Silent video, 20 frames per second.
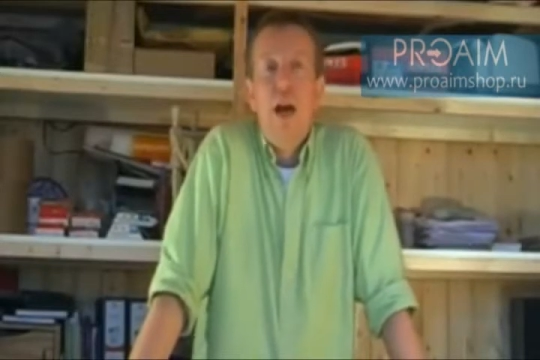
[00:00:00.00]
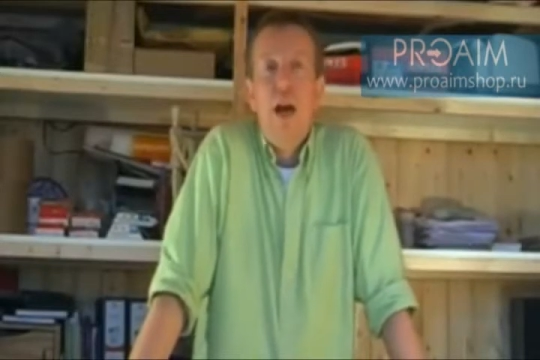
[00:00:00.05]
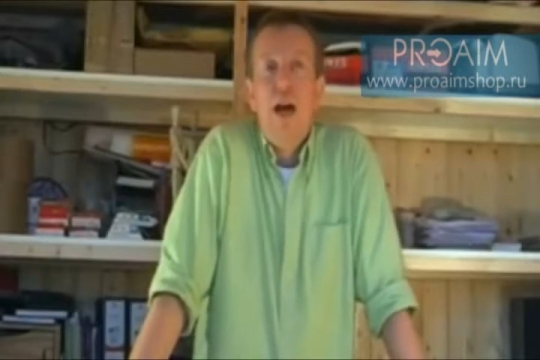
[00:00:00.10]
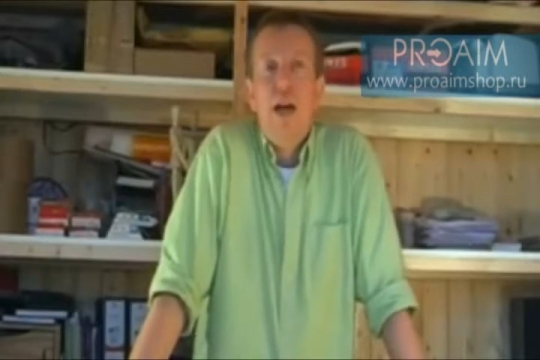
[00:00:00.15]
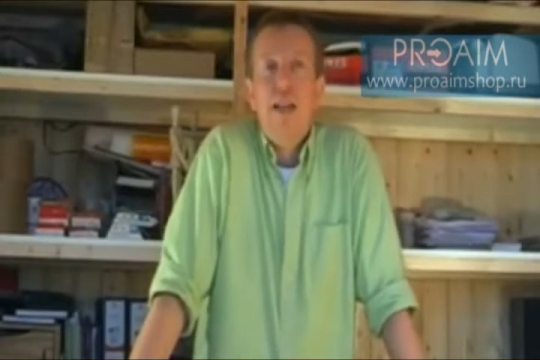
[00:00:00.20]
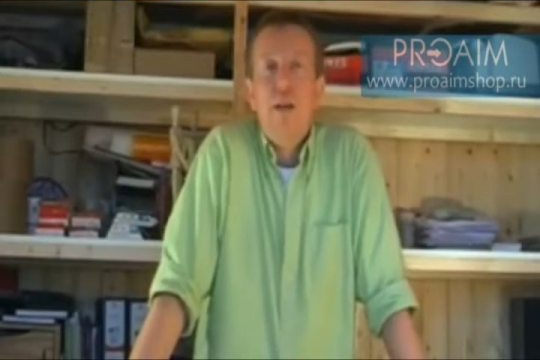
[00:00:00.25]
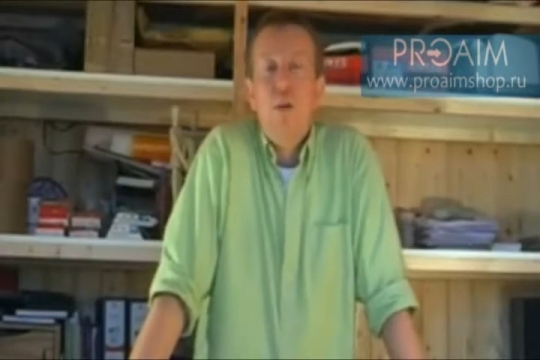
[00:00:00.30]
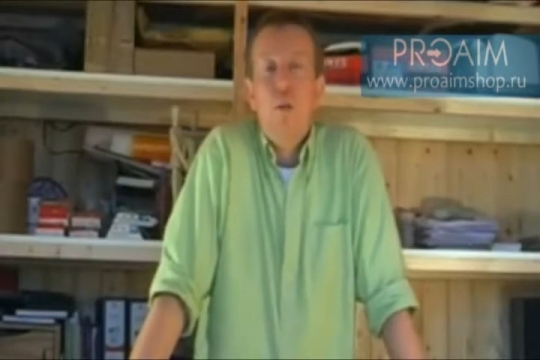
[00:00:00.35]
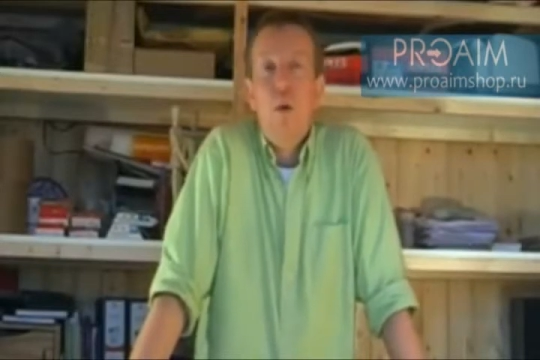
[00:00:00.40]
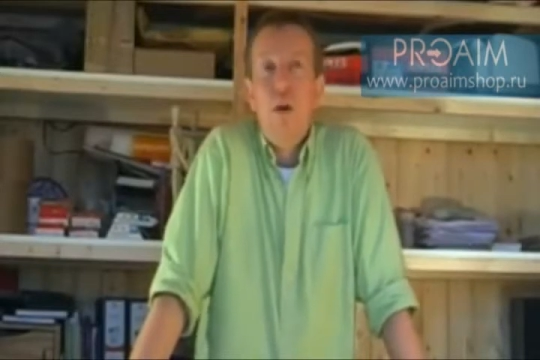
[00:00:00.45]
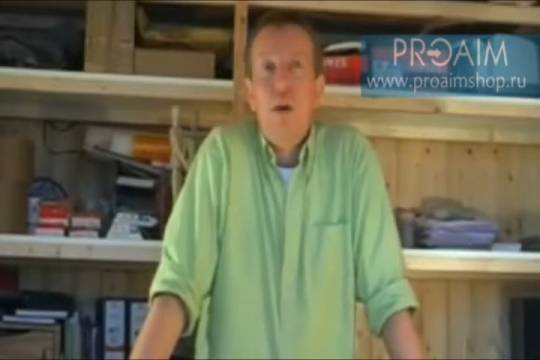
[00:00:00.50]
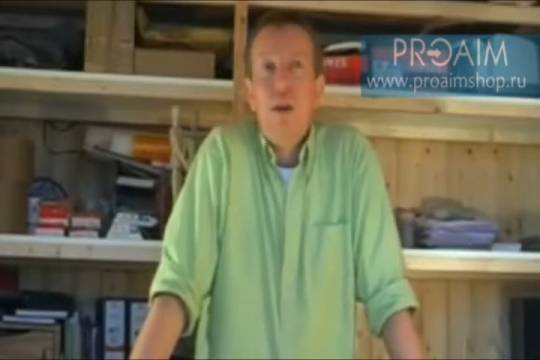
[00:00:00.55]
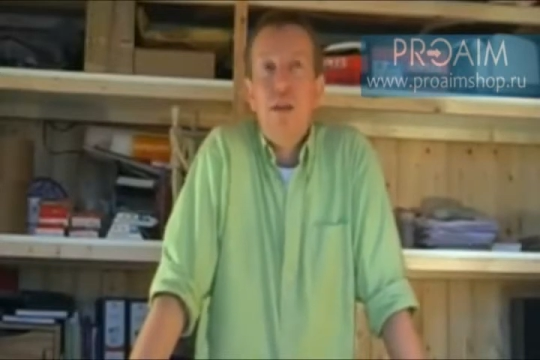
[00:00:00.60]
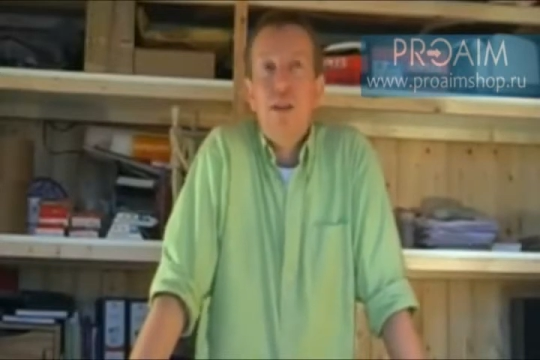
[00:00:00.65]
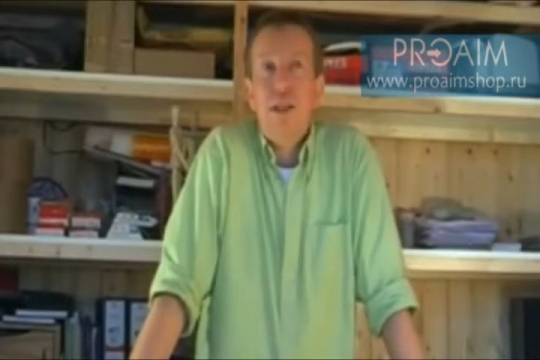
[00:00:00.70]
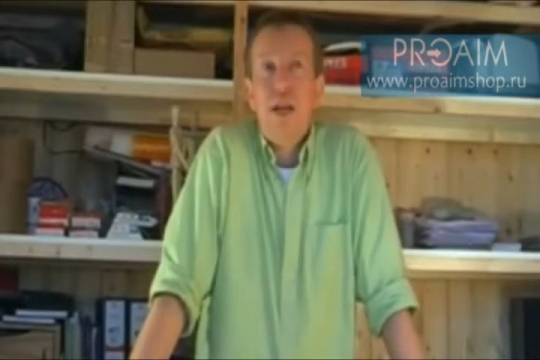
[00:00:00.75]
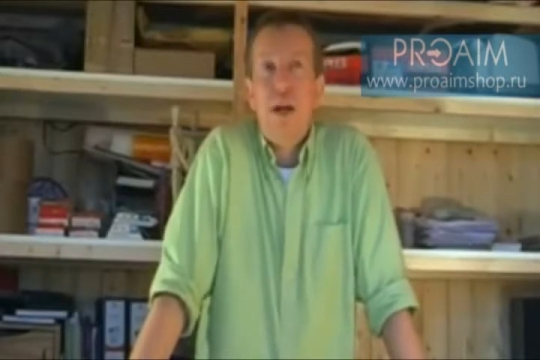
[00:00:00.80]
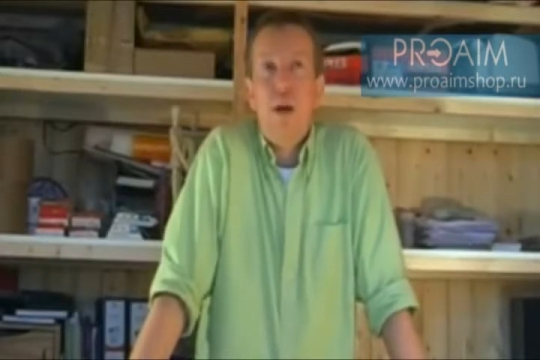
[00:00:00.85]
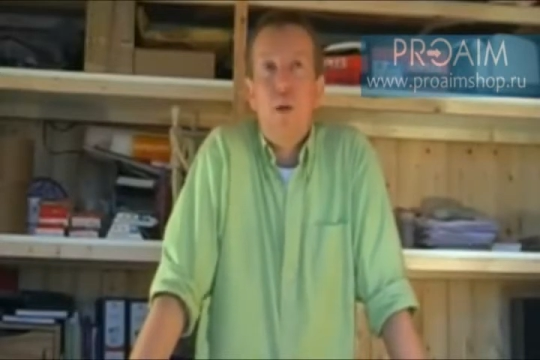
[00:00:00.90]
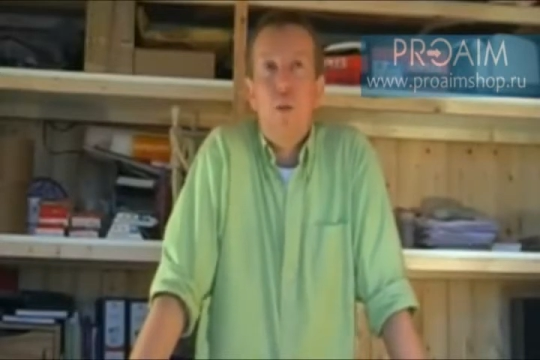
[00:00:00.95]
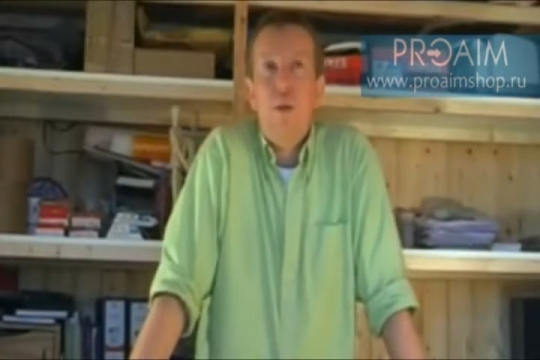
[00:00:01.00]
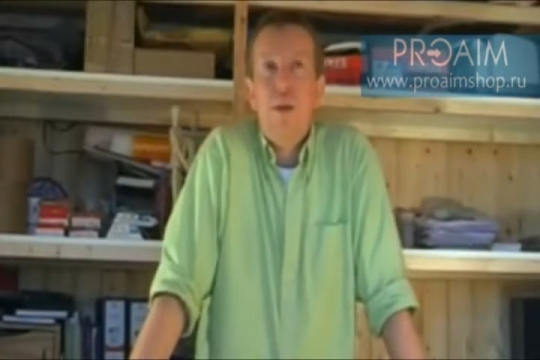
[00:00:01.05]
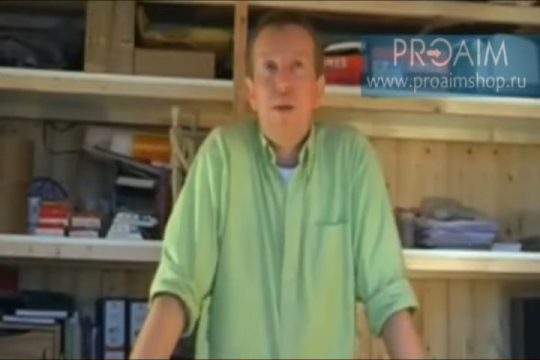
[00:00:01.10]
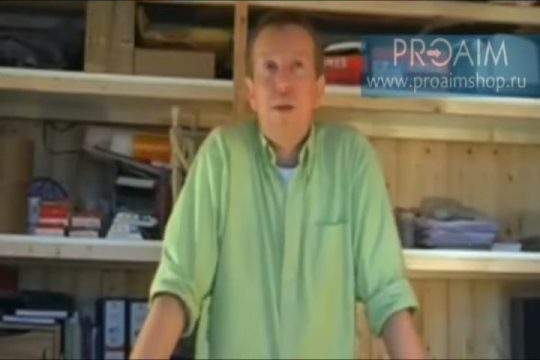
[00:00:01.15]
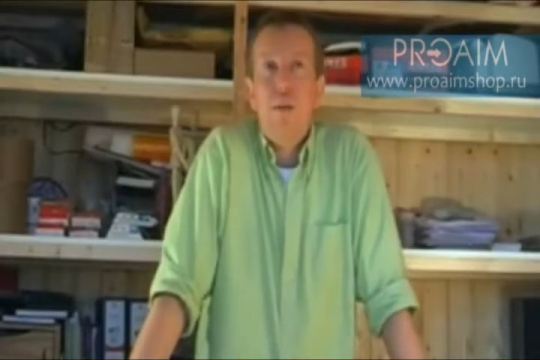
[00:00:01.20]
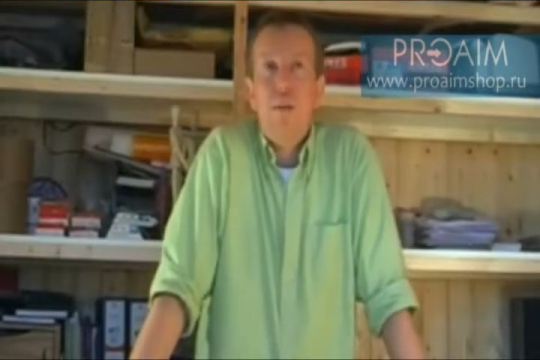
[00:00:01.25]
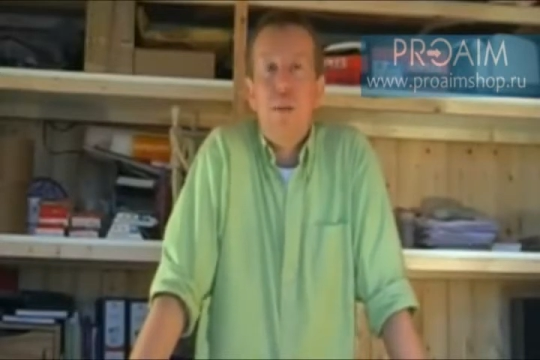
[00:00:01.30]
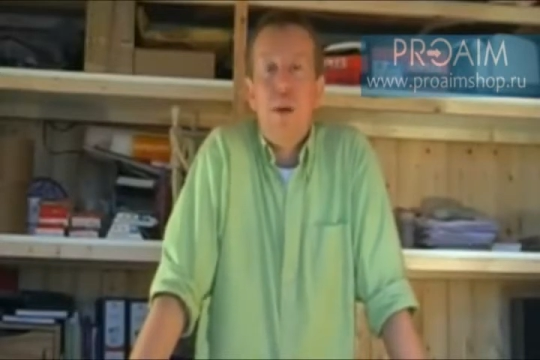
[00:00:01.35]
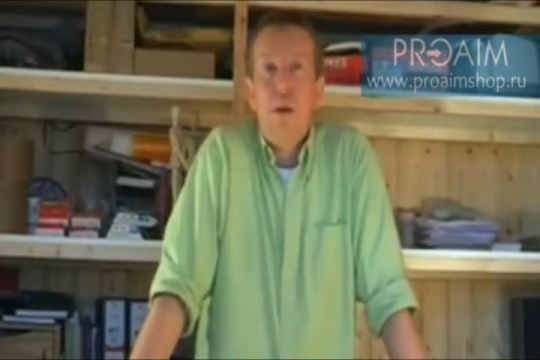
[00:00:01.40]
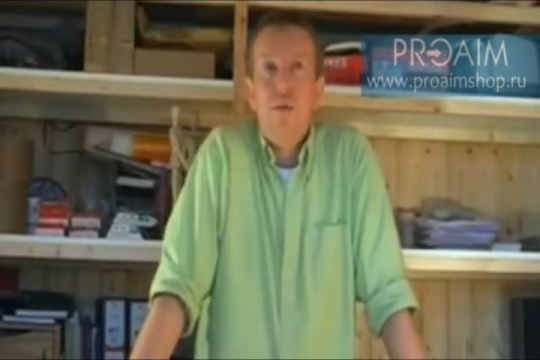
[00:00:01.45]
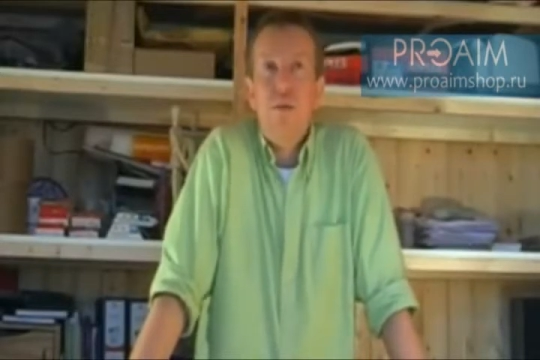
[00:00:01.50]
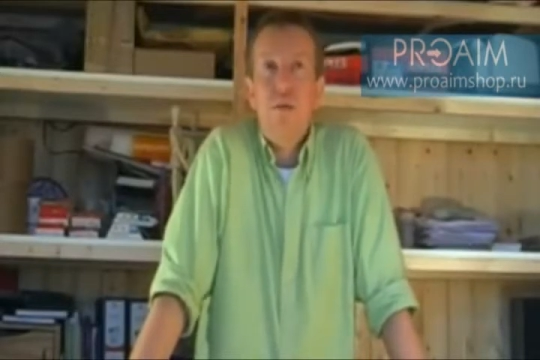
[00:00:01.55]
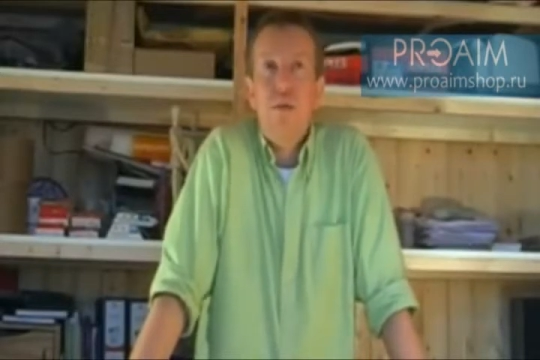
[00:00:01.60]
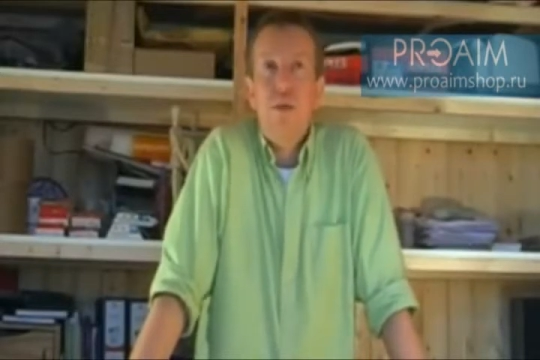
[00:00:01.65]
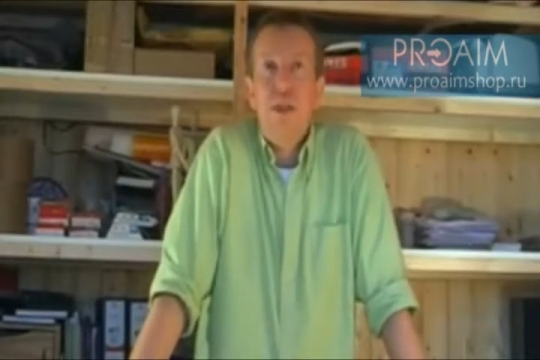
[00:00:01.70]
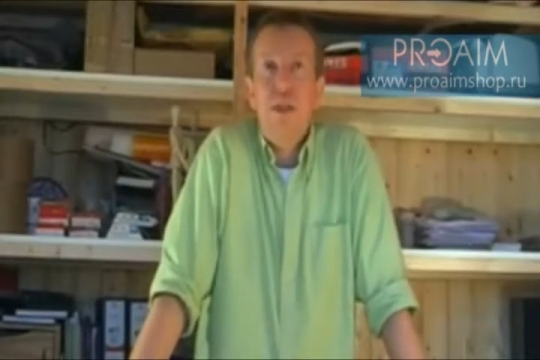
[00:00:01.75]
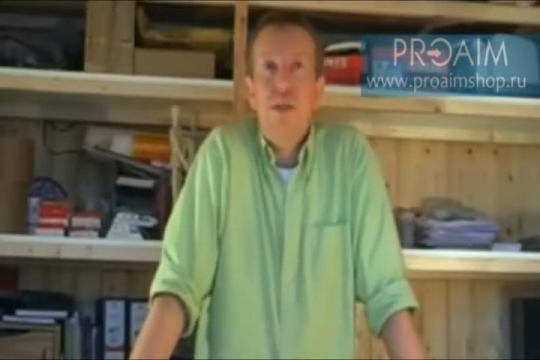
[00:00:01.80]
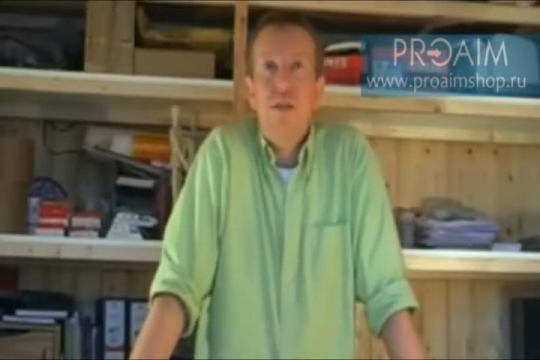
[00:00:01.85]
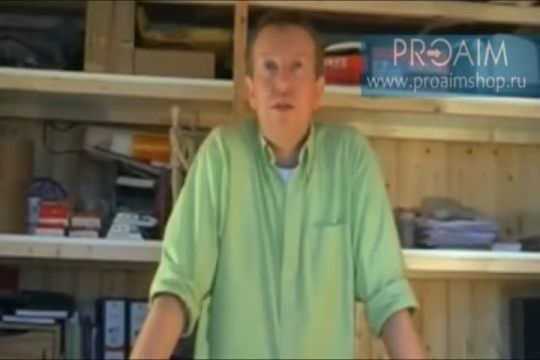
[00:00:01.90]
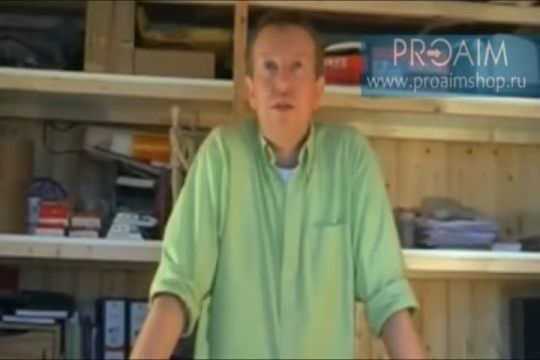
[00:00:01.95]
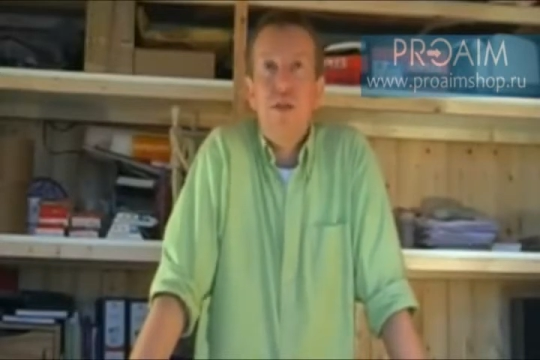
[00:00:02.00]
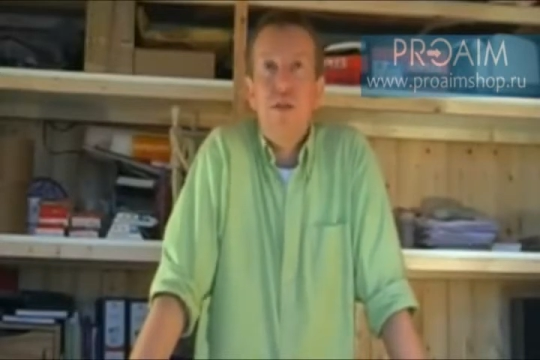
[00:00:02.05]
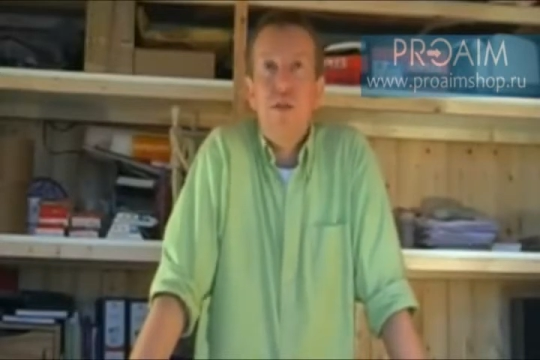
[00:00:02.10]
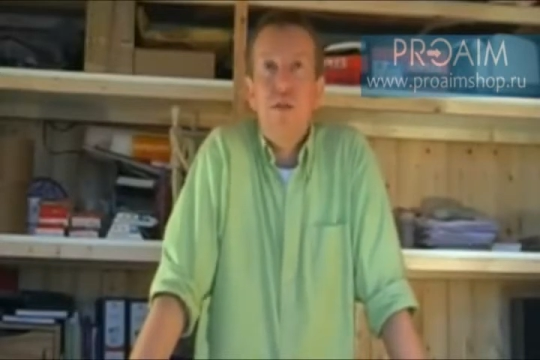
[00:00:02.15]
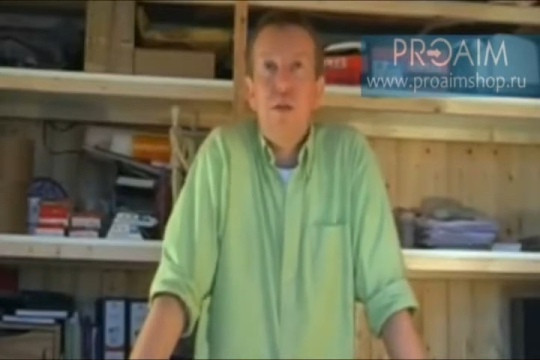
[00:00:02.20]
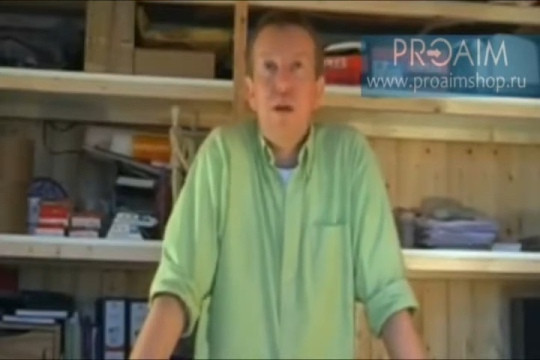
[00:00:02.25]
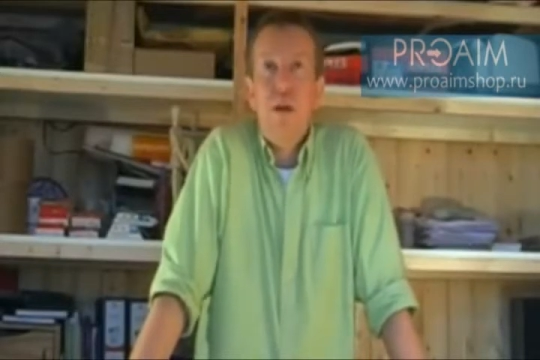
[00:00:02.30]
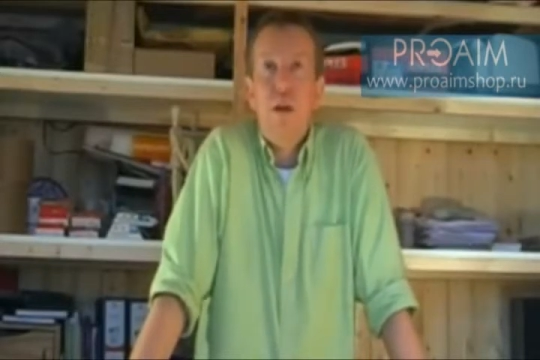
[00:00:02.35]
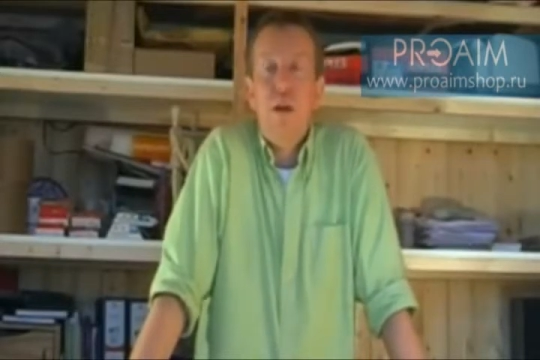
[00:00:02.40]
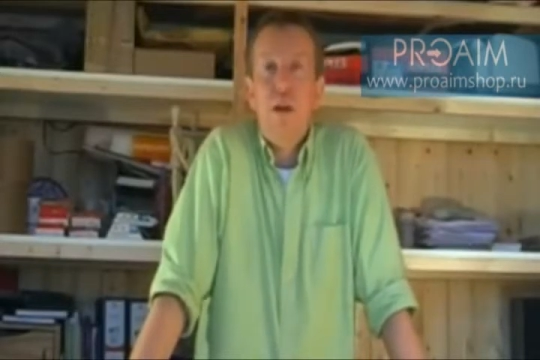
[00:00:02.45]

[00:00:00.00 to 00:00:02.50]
and it worked out with the postage